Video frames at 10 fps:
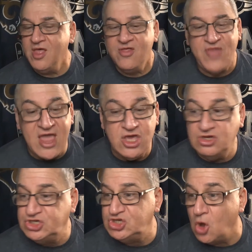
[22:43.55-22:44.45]
Thank you
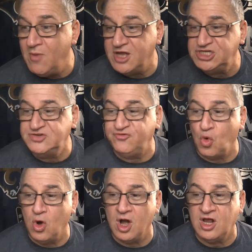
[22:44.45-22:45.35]
so much
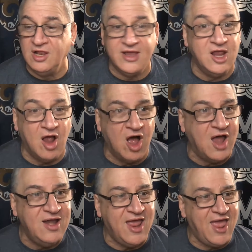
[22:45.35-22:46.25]
for clicking
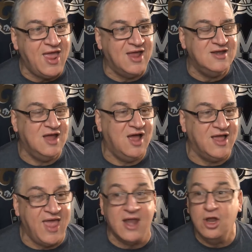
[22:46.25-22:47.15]
on. And
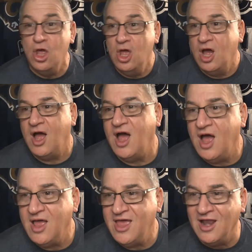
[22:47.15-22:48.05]
again,
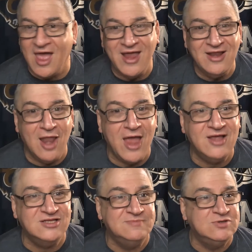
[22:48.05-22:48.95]
hit like
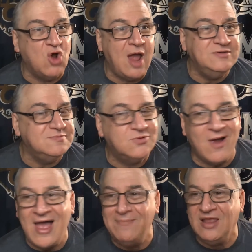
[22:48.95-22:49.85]
and
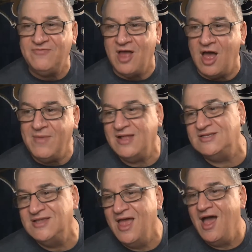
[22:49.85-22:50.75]
subscribe, leave
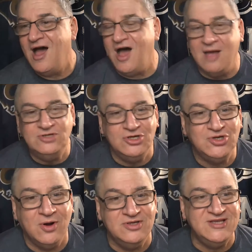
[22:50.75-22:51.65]
comments. I'm Joe
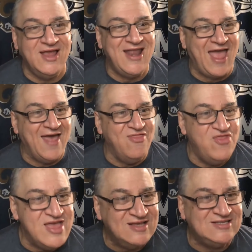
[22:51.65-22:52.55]
Tarosian, and
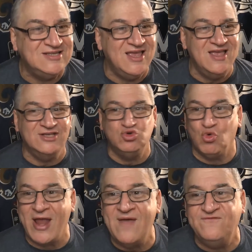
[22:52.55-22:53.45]
this is
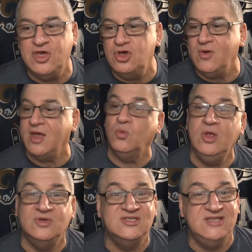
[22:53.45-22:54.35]
RamView, and we
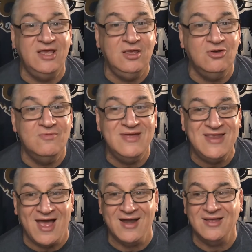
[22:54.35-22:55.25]
will see you
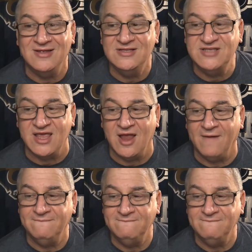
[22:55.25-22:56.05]
mañana. Take care.